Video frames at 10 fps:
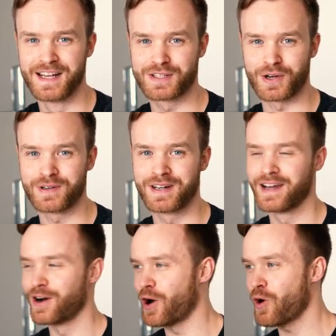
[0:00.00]
So
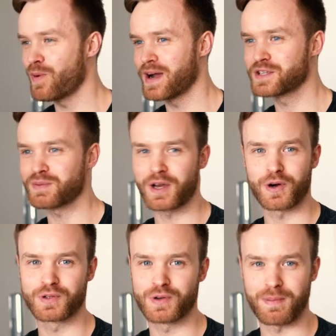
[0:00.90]
always when I
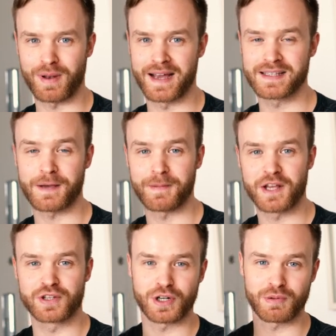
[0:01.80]
go to a place, I
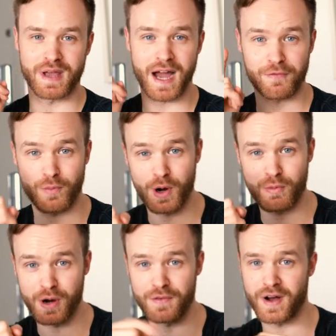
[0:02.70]
make sure that we have very,
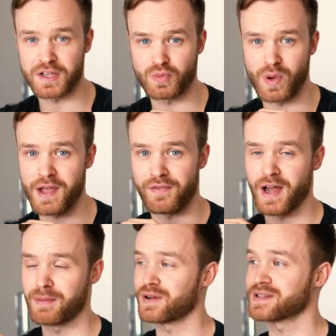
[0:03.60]
very fast
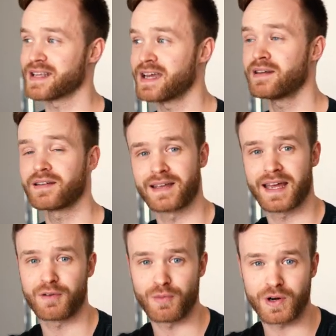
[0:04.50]
Wi-Fi, because then
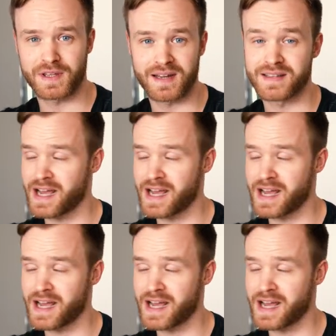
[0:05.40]
getting work done is